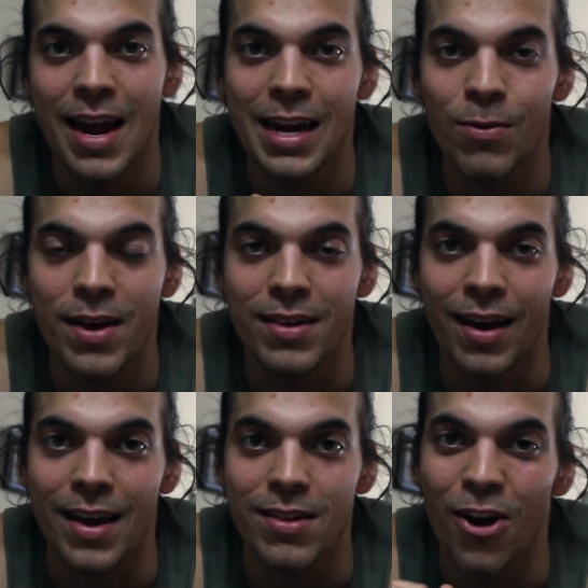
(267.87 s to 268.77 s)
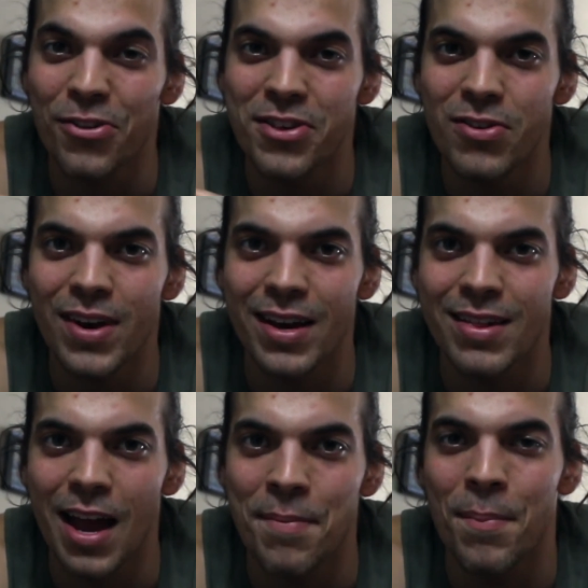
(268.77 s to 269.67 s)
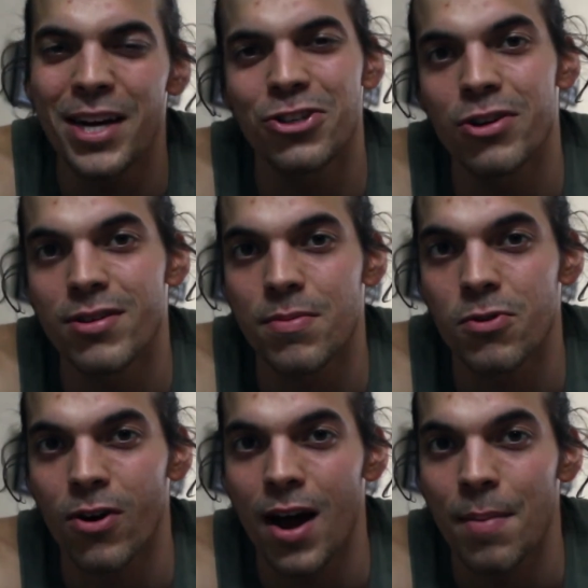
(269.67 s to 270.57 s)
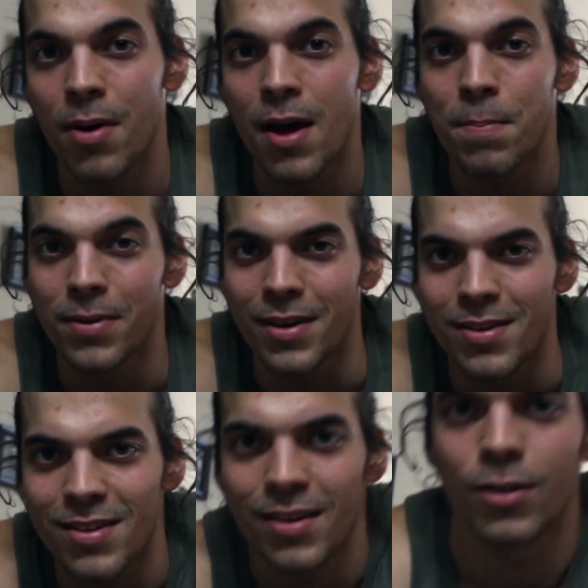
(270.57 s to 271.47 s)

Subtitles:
Anyways guys, I'll see you next time. Make sure to subscribe. Peace.